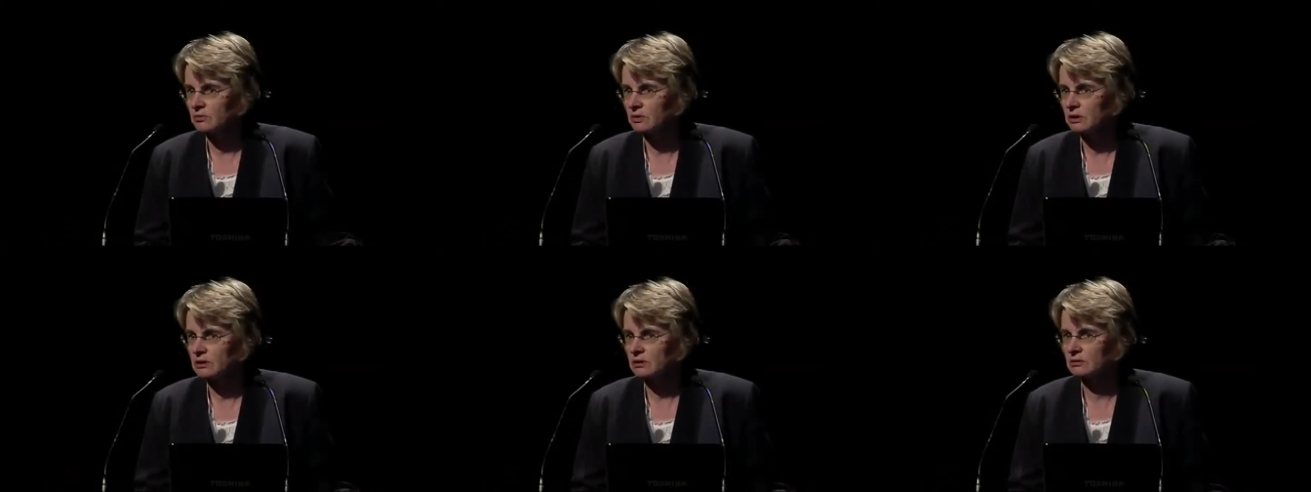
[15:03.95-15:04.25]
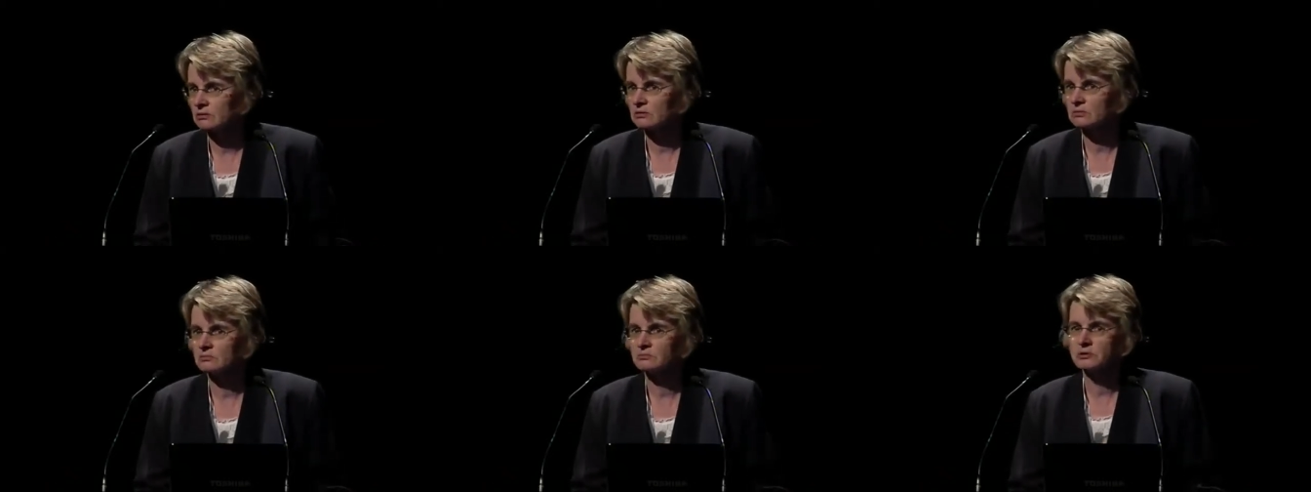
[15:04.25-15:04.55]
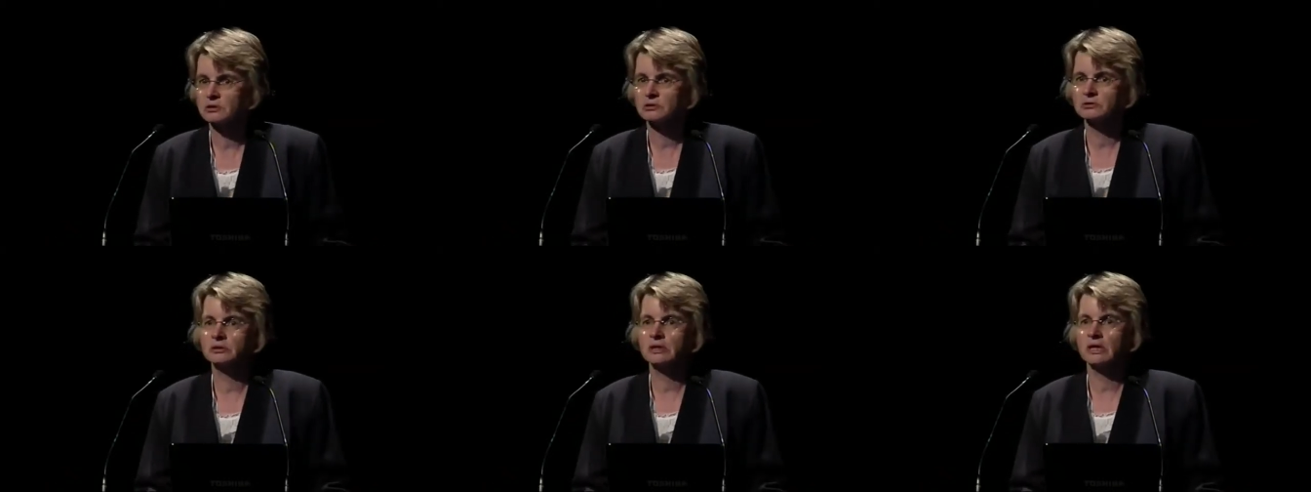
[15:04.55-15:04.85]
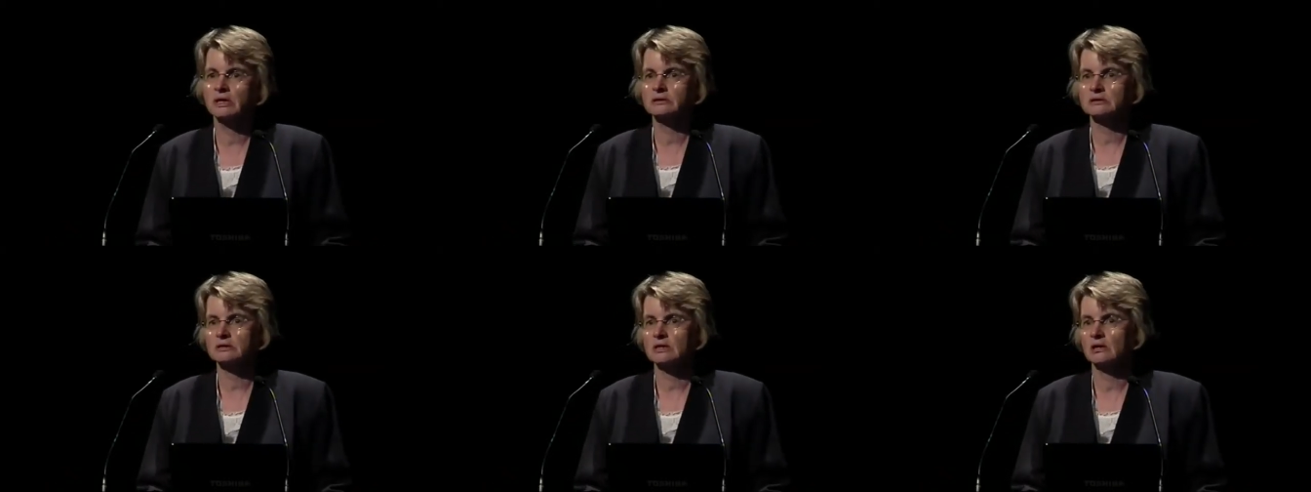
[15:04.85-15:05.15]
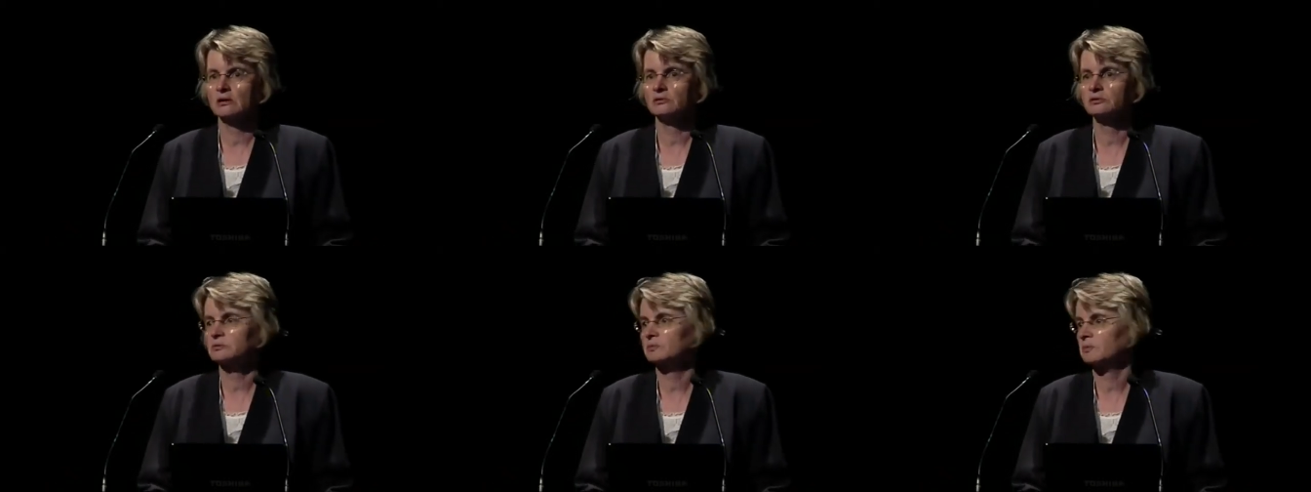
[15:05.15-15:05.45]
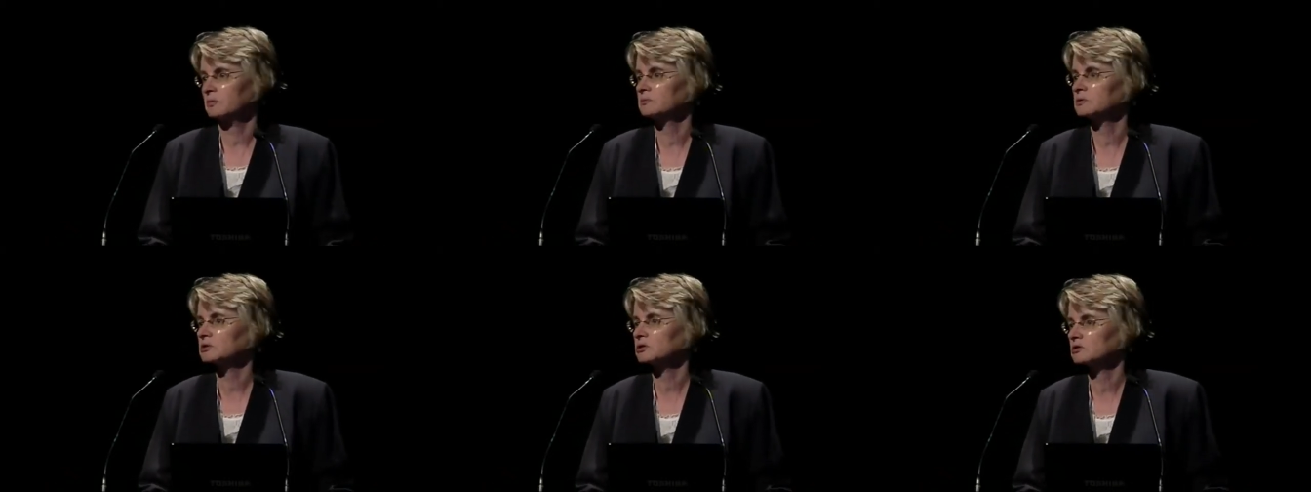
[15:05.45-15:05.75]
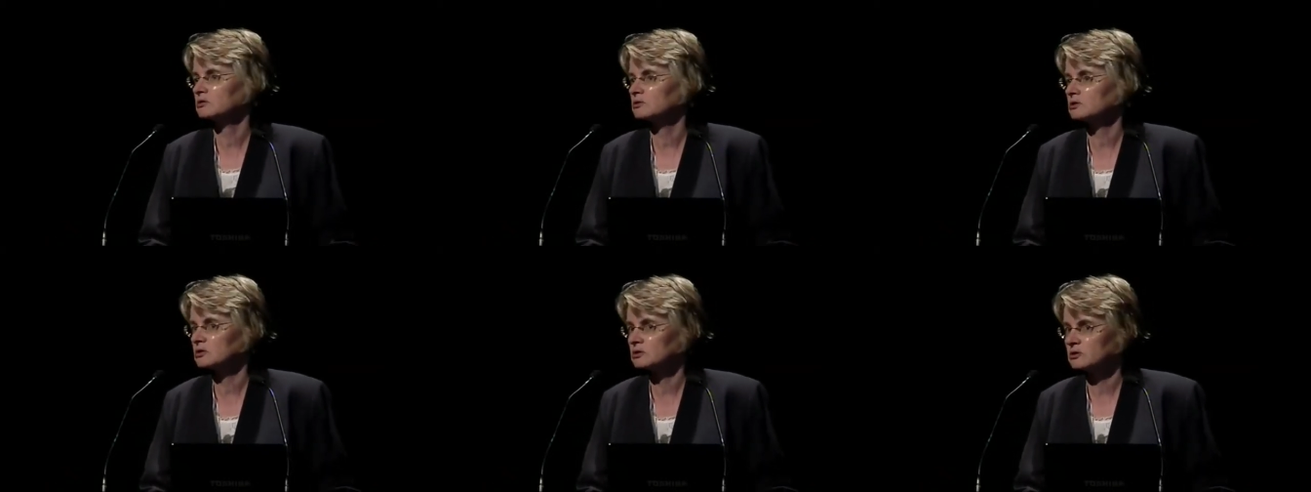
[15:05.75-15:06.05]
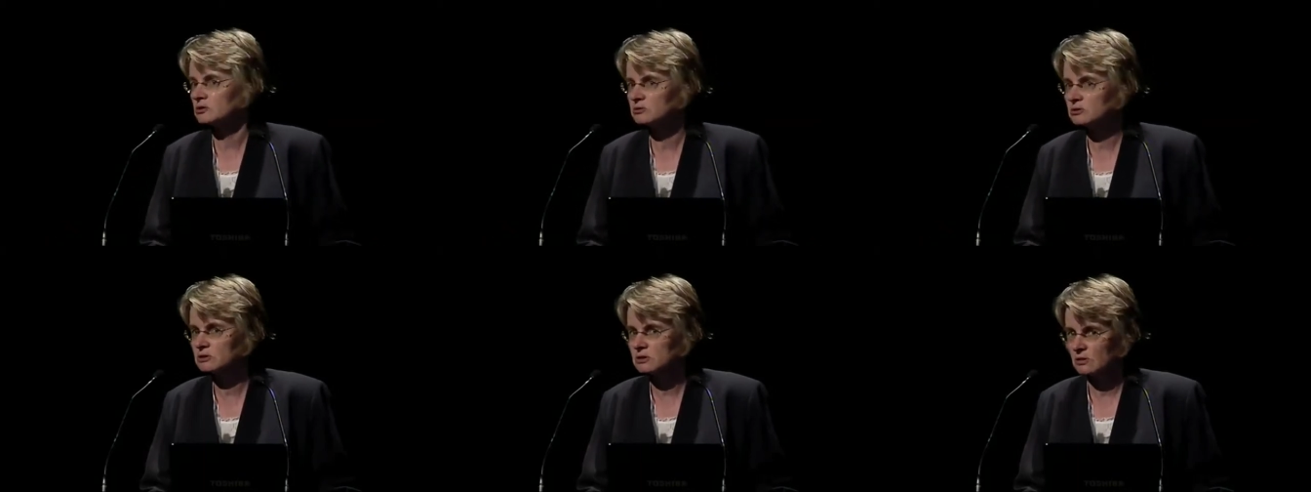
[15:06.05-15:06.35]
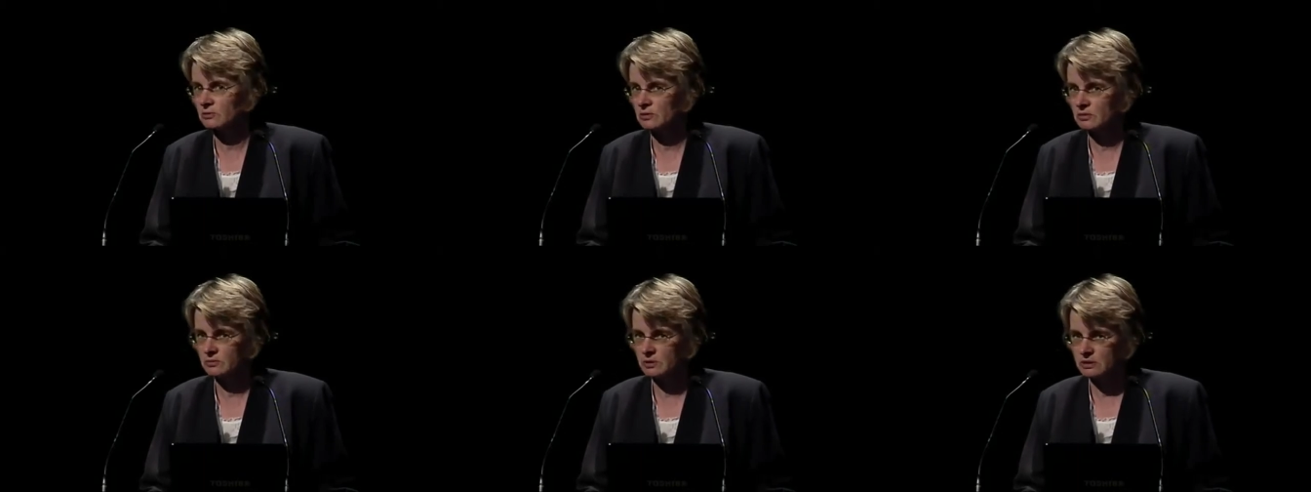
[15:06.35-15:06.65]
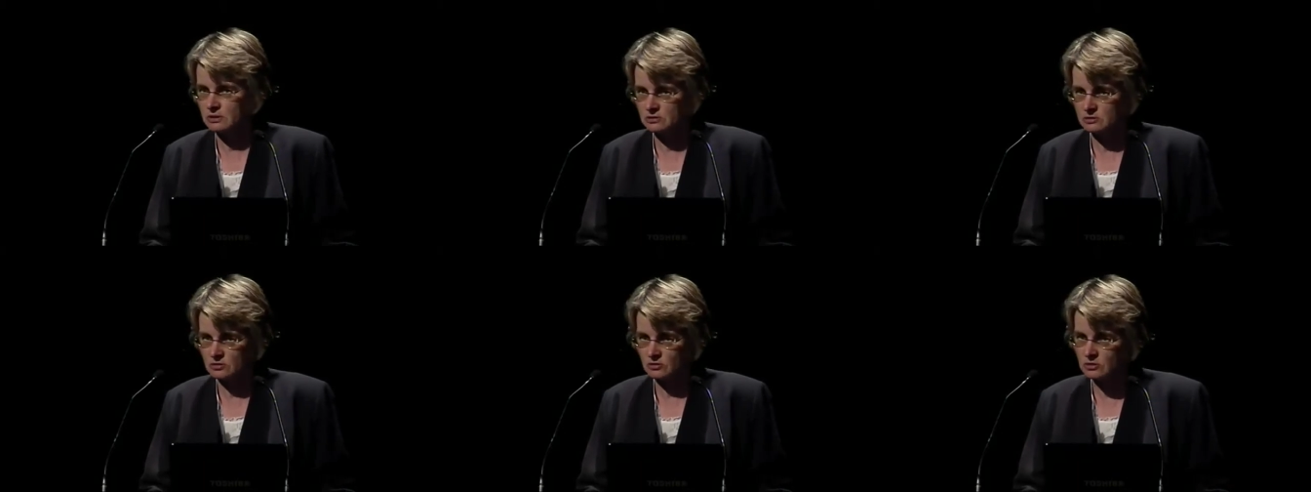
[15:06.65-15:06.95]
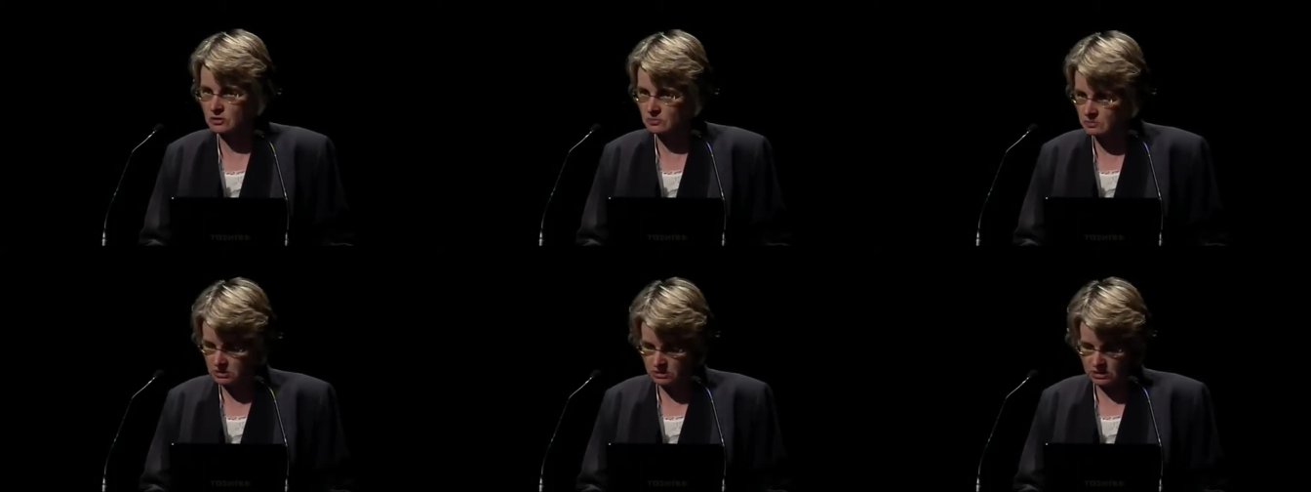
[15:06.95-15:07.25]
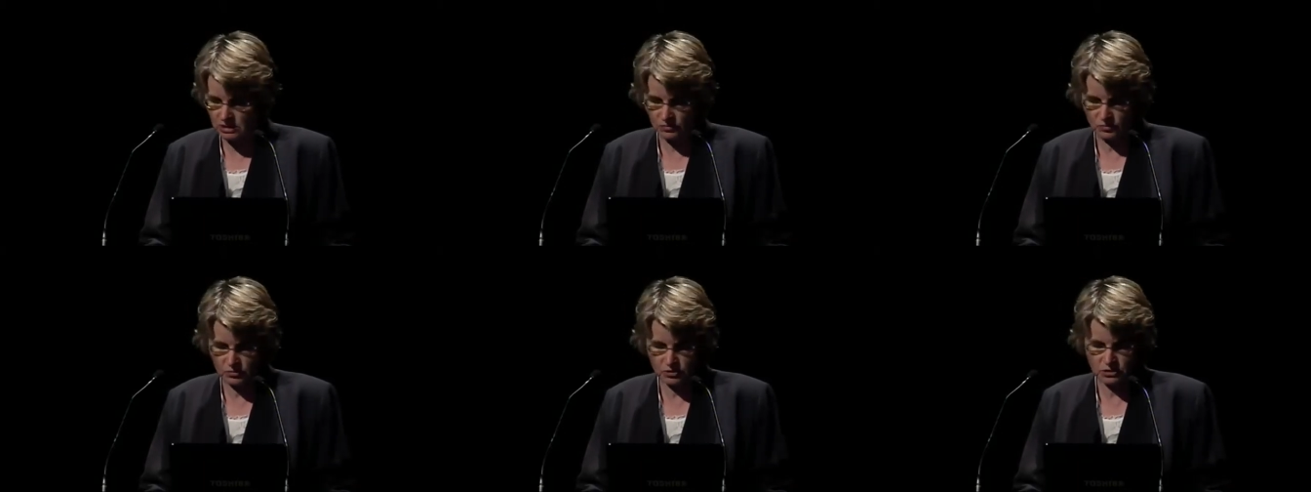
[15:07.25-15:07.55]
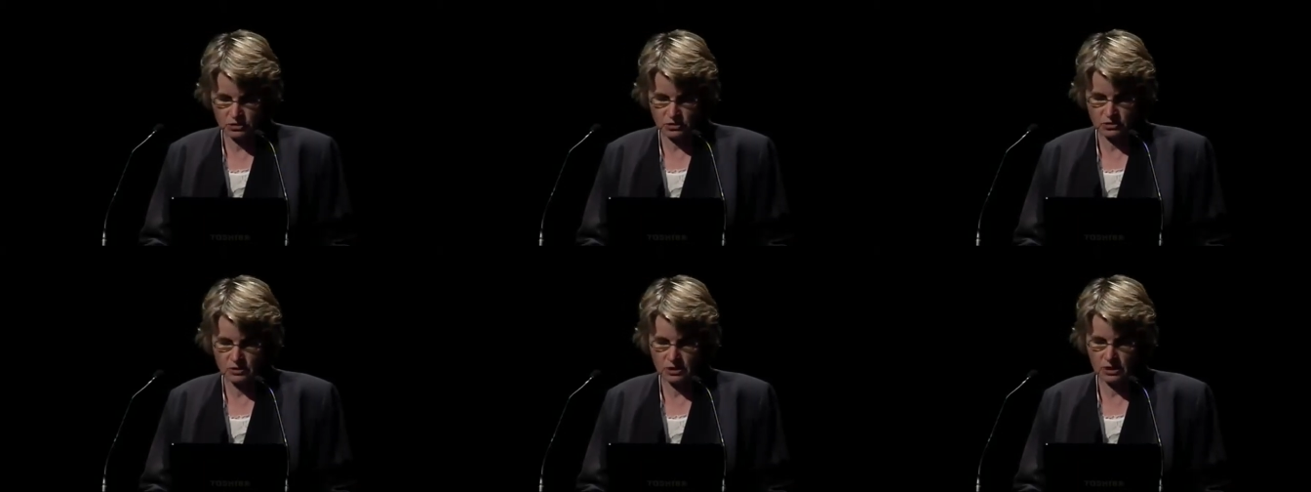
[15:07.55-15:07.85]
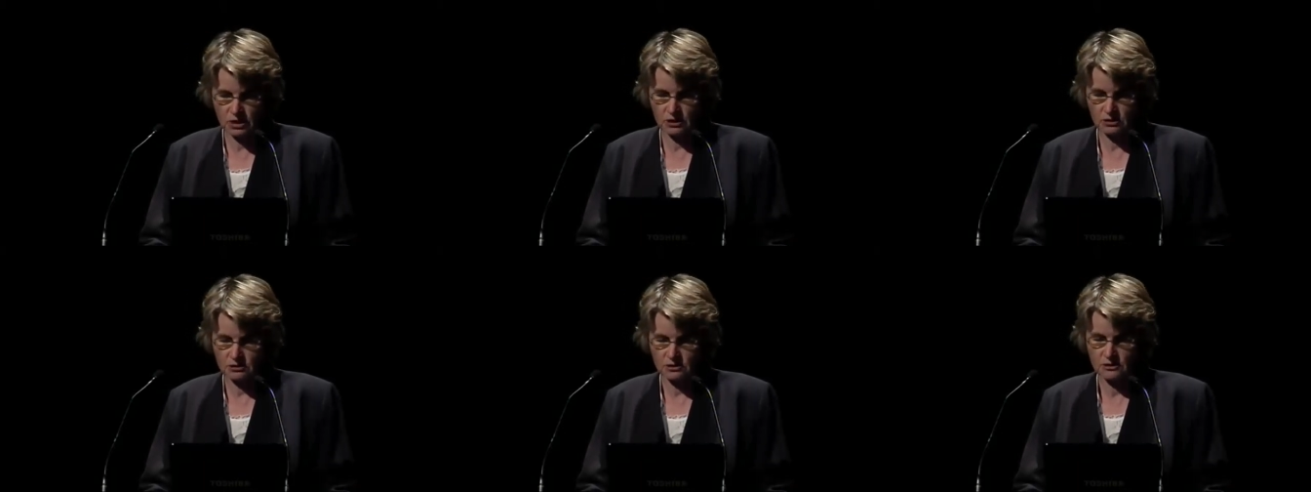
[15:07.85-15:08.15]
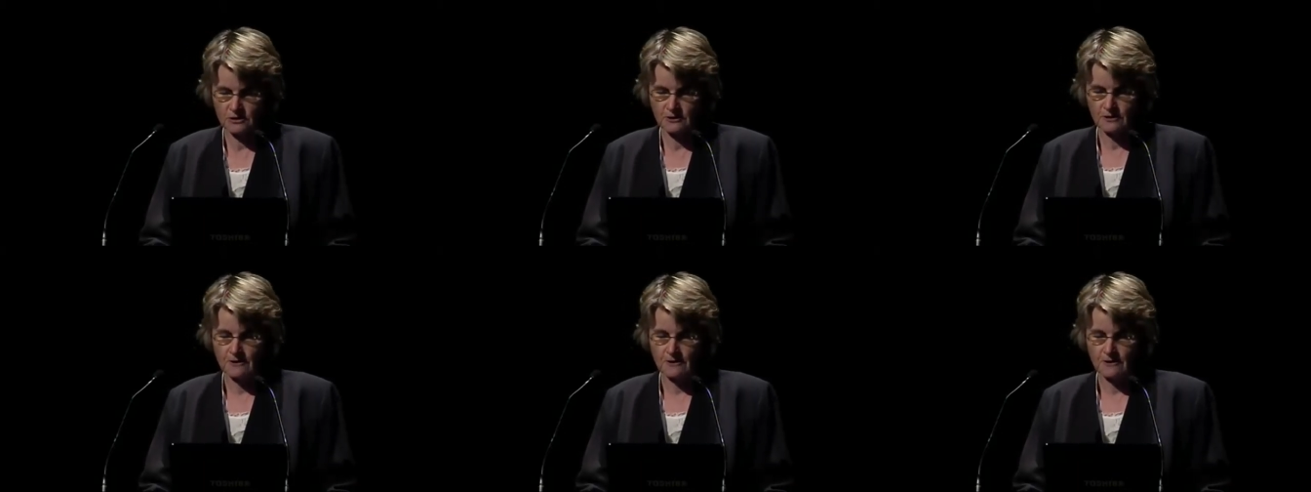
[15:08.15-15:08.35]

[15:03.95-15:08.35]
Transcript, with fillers: We can build ourselves permission to do so, and we can document that we're doing it.